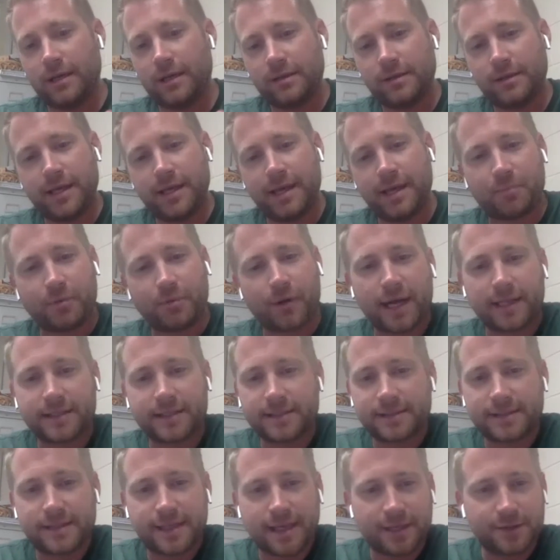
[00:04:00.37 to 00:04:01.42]
get
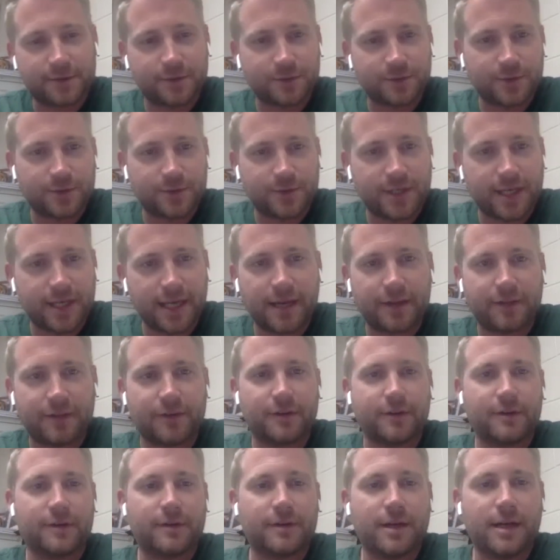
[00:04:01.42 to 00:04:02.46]
practice schedules
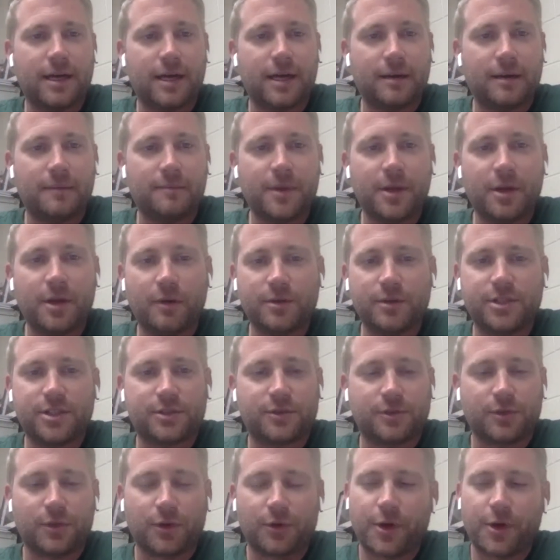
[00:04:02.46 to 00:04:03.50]
together. It's
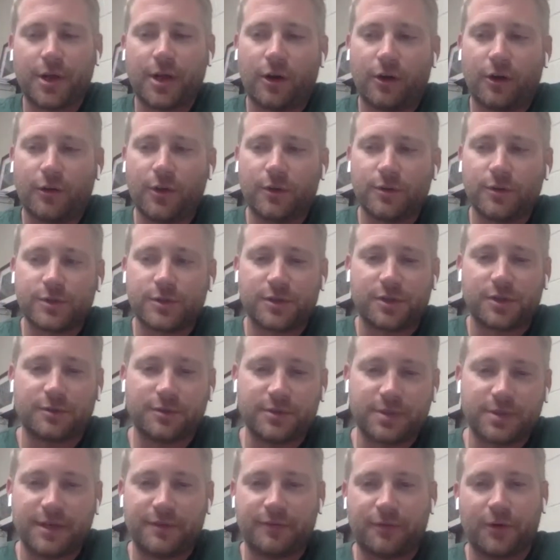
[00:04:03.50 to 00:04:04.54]
just learning all those little
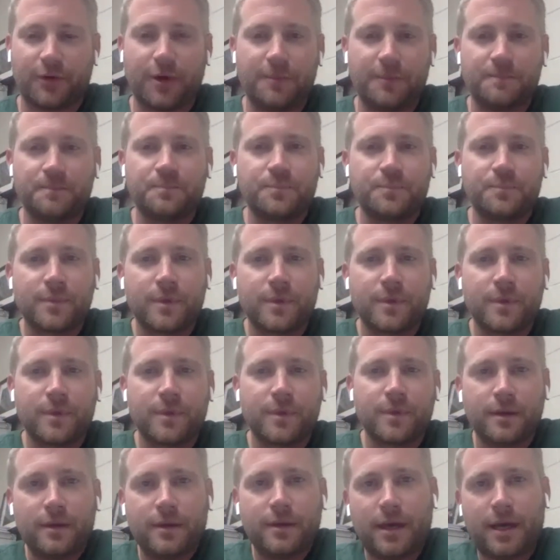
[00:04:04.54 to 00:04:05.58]
different
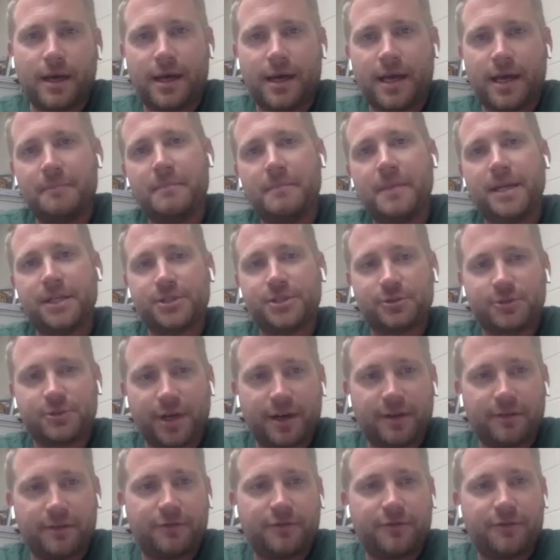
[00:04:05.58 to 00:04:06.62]

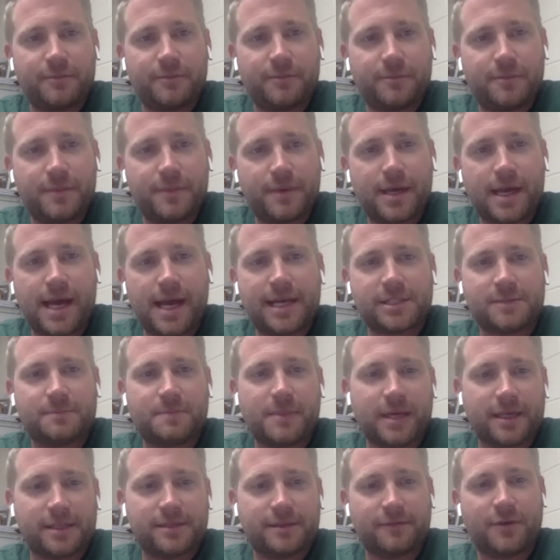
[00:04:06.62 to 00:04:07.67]
administrative
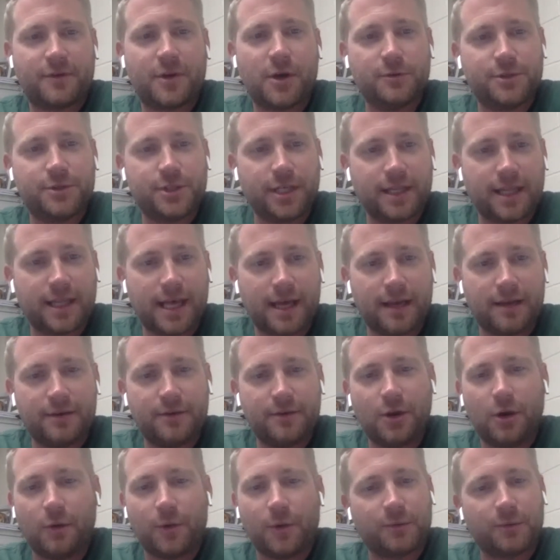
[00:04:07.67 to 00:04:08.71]
aspects of coaching that
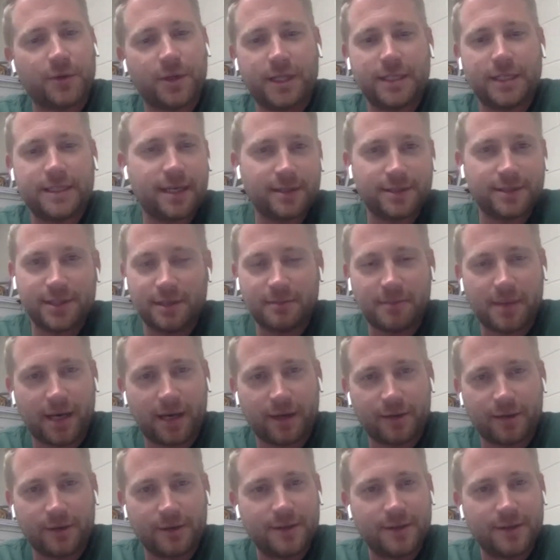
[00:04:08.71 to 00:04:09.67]
no one really tells you about